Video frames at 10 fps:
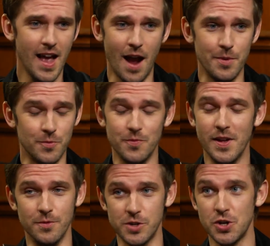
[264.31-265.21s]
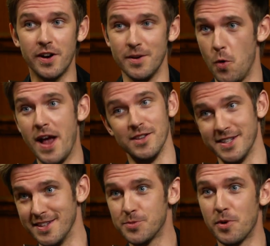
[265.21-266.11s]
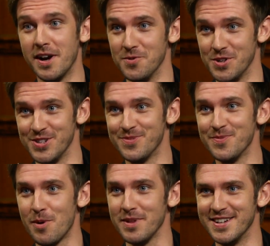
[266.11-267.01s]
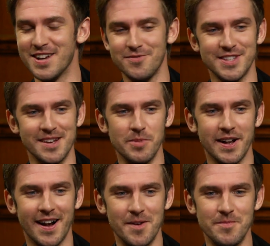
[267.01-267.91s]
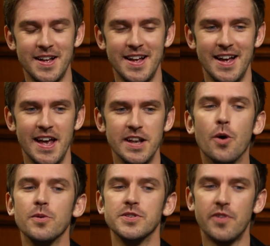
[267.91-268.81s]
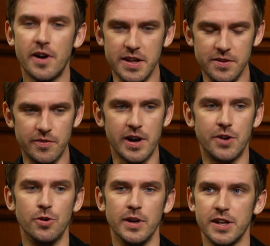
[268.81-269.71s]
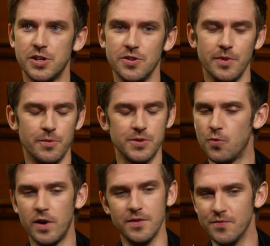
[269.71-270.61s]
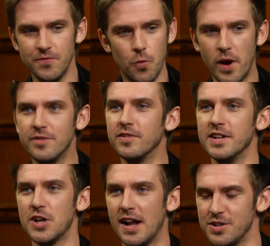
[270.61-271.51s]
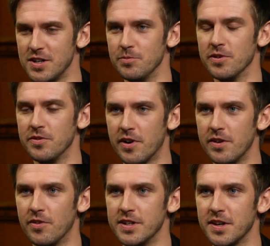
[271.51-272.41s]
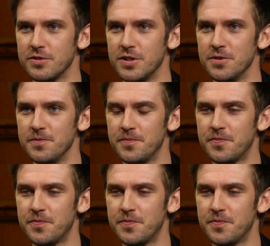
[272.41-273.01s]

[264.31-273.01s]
I mean, it was shot in Wales in the spring, which is probably the toughest thing, but no, it was a very, very grueling shoot. It was wonderfully challenging, but a very, very tough shoot.